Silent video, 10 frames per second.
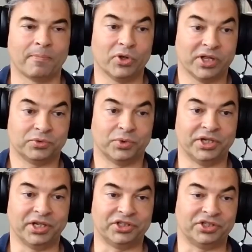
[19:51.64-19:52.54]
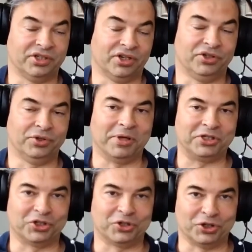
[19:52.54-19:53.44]
Well, that's what it is. It's, you mix
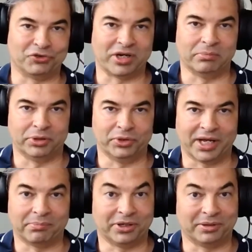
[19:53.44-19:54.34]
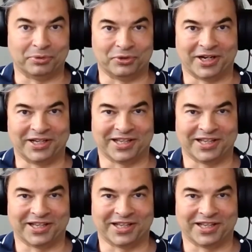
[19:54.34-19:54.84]
the colors red and blue, you get purple, right?